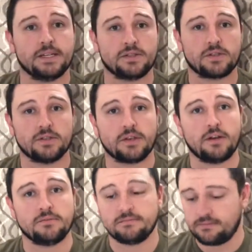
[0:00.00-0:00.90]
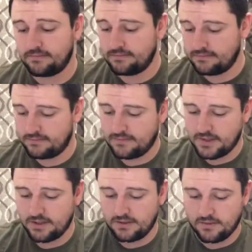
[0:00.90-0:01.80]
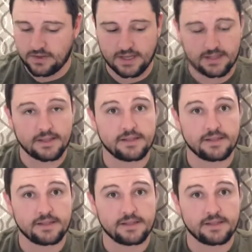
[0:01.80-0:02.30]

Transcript: is good to go. With that,